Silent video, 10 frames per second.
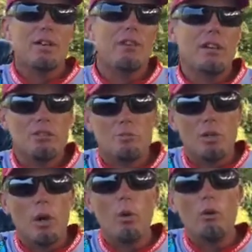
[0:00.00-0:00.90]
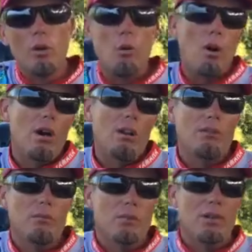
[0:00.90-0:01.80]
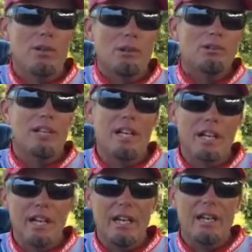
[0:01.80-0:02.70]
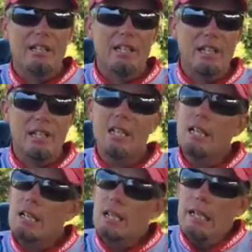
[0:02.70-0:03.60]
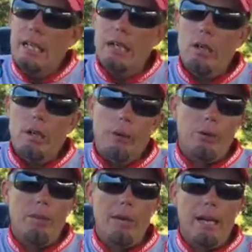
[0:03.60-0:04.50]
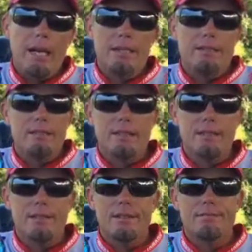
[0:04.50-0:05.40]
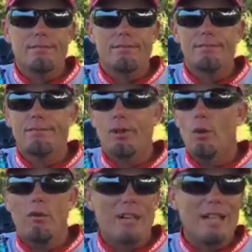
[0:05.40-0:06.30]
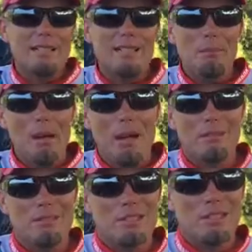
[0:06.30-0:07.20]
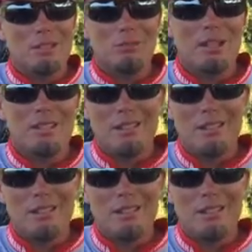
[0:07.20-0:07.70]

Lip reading: He found some colder water, from what I understand, and he caught three bags over 19 pounds this week.